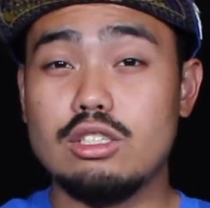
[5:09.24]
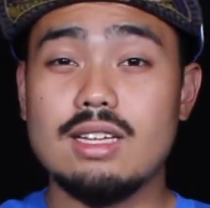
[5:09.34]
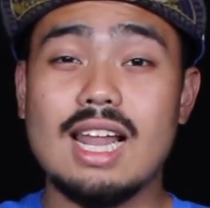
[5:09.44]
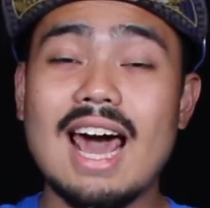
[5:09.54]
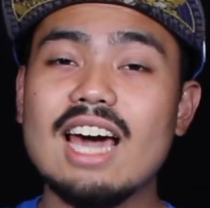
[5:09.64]
is
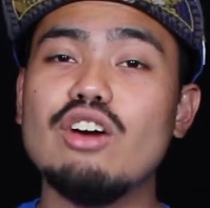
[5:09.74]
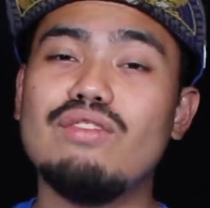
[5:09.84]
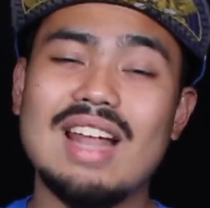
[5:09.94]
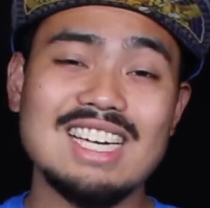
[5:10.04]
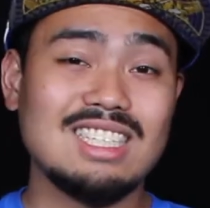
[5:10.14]
the lack of
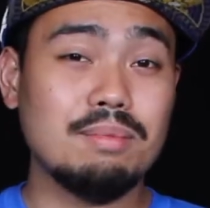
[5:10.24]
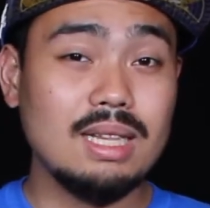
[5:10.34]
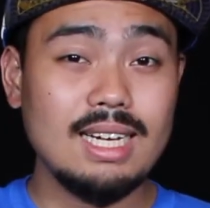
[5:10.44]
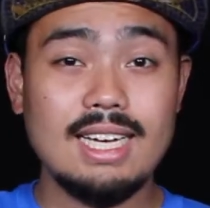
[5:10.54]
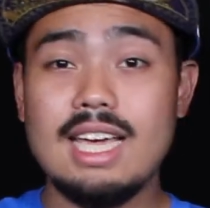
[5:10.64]

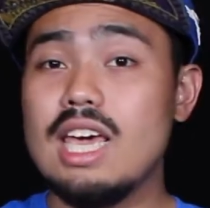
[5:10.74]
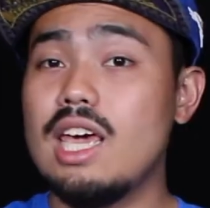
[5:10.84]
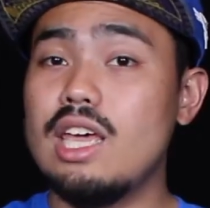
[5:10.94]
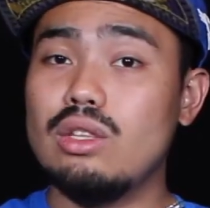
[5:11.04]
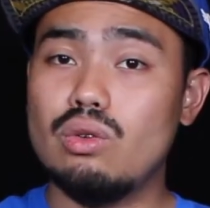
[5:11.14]
flexibility
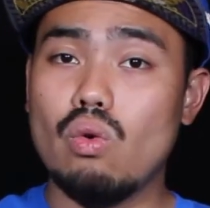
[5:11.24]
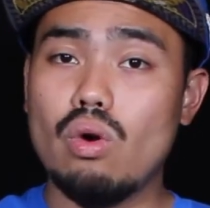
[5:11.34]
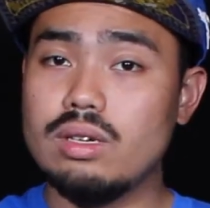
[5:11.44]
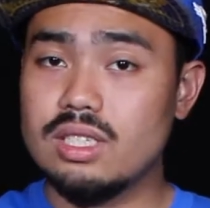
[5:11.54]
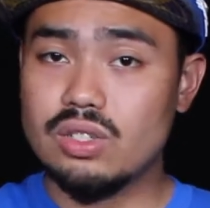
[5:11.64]
in
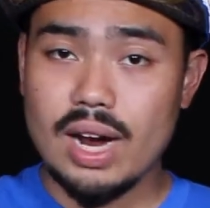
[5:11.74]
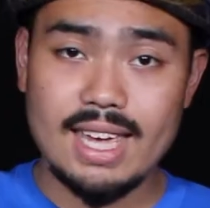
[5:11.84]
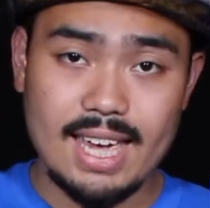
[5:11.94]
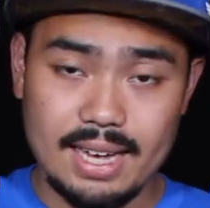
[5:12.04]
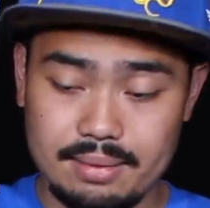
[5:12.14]
your
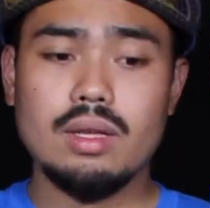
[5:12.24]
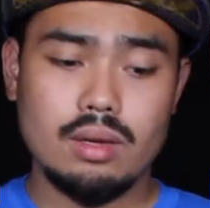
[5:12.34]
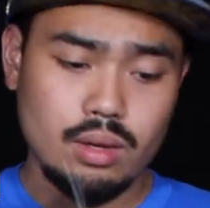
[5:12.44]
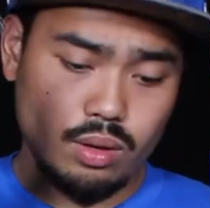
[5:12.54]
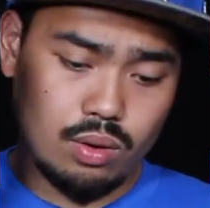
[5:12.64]
striking.
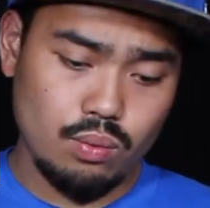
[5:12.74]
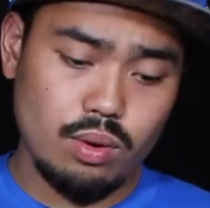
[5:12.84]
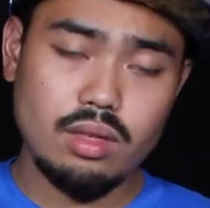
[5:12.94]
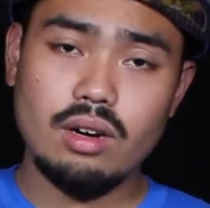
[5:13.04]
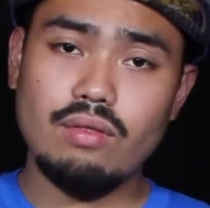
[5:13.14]

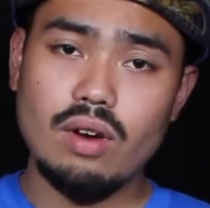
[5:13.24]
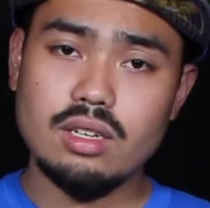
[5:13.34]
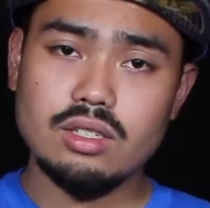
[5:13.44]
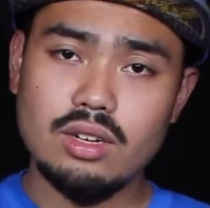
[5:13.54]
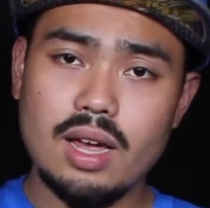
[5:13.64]
With the
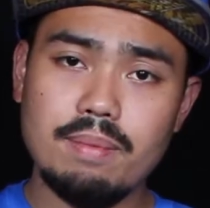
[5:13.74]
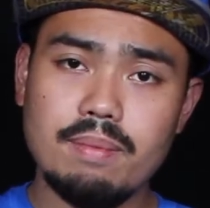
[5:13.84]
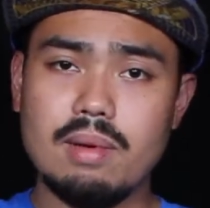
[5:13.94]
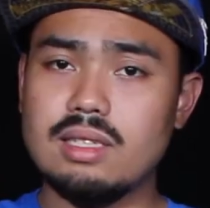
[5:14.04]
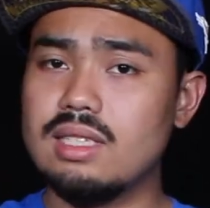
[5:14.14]
reverse grip,
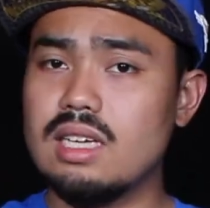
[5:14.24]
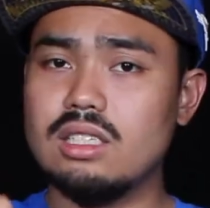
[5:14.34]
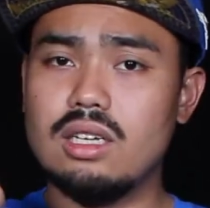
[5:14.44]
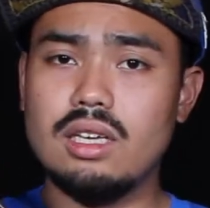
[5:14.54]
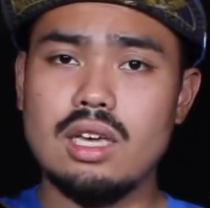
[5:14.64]

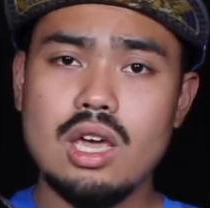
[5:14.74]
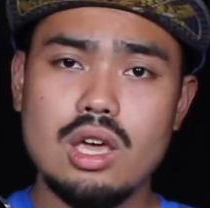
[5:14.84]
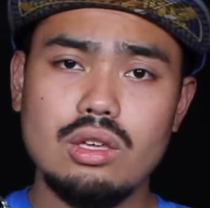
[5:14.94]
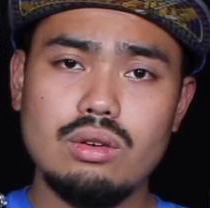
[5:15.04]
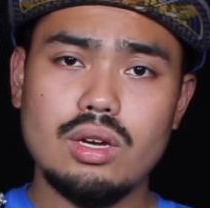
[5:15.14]
essentially,
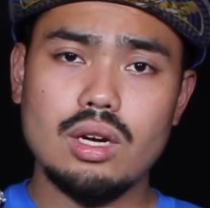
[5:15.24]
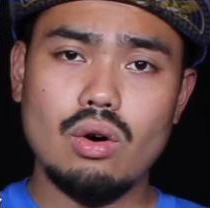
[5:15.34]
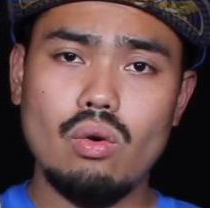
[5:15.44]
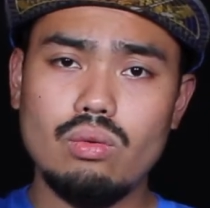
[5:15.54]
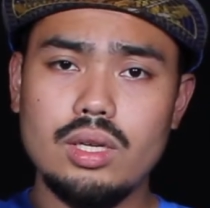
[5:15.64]
you can
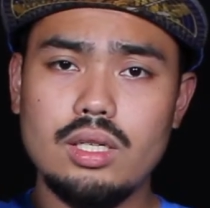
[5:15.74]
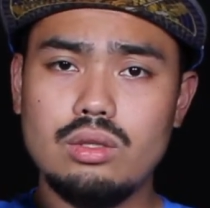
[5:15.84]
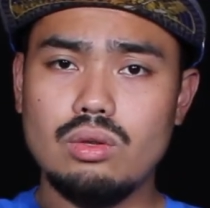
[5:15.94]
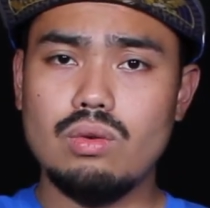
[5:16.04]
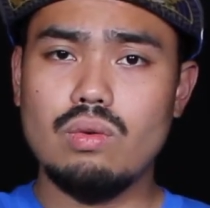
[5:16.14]
only
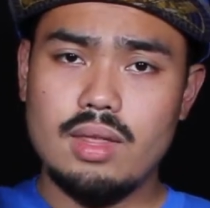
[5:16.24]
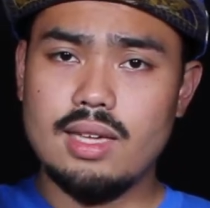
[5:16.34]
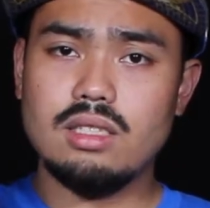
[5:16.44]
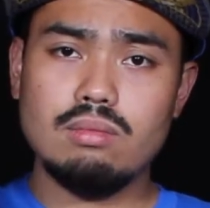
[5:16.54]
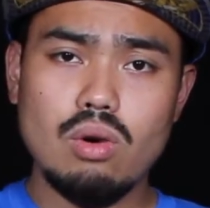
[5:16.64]
do
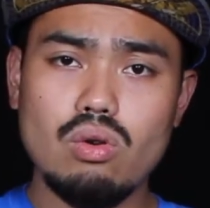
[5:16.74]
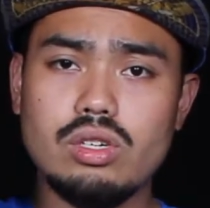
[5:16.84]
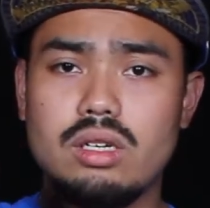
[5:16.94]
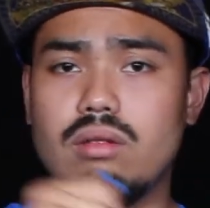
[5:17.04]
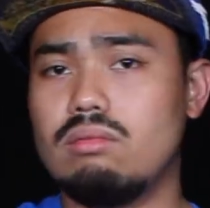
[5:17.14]
this
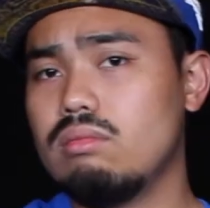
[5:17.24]
motion.